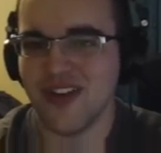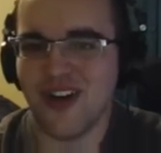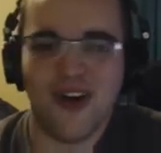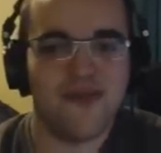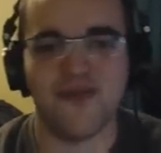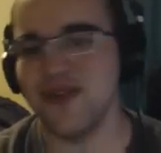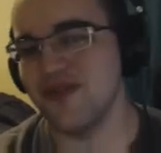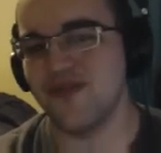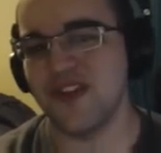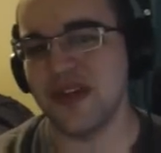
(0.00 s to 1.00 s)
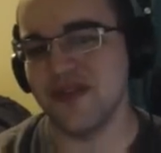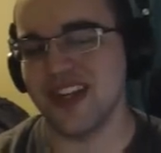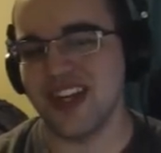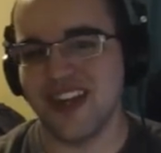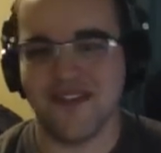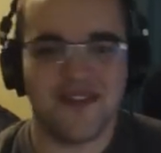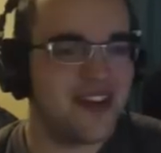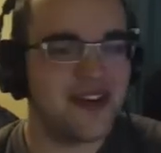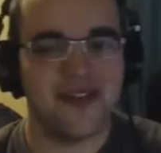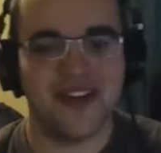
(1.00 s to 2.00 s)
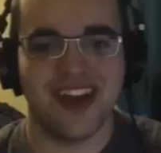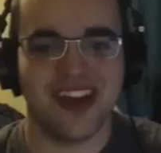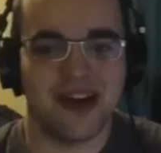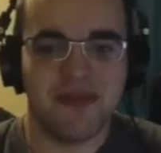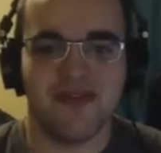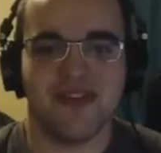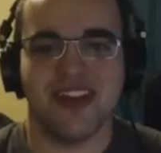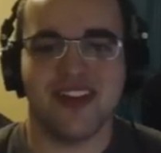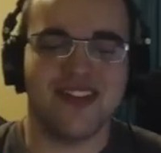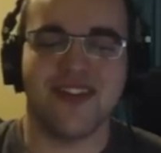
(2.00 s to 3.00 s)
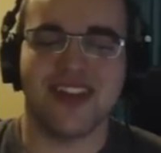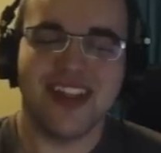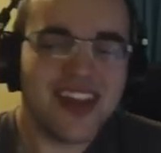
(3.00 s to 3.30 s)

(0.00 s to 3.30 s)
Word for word: all feel feelsy and you know like uplifting and stuff like that.